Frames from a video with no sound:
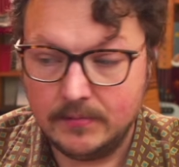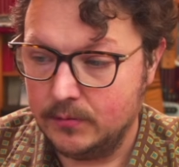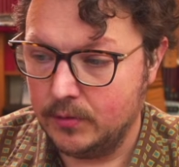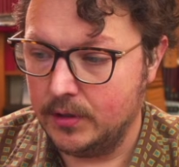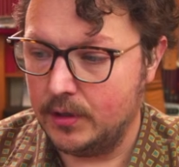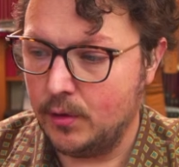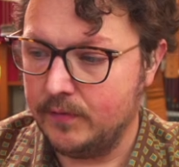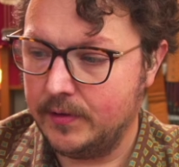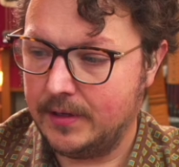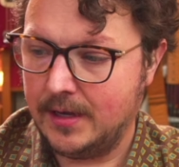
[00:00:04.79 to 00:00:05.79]
We're gonna go over to
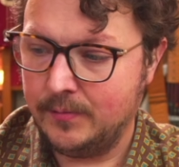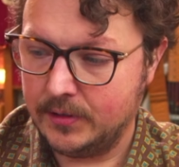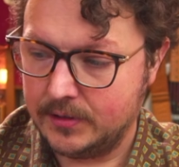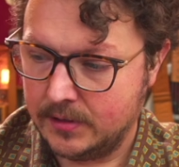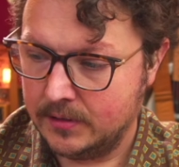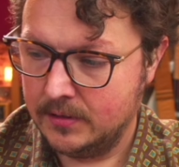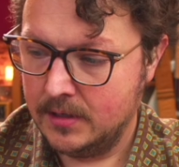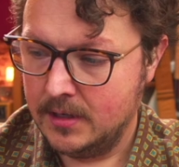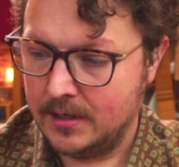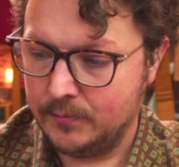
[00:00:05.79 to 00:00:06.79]
the camera guitar
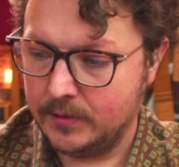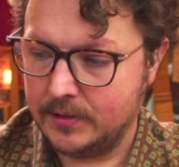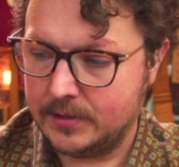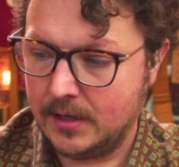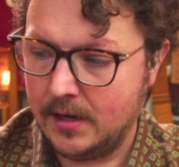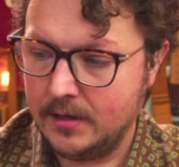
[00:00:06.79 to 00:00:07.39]
and we're gonna talk